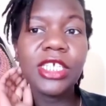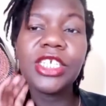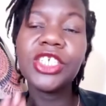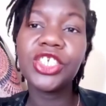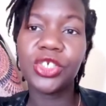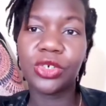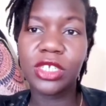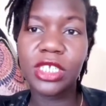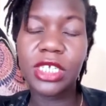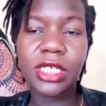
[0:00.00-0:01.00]
Insur
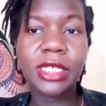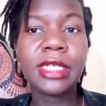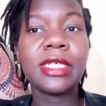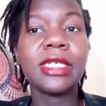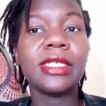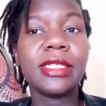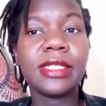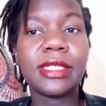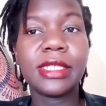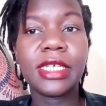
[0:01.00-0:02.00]
is
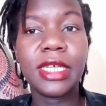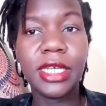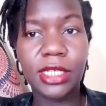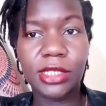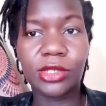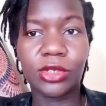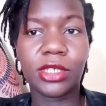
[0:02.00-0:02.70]
Xoxo,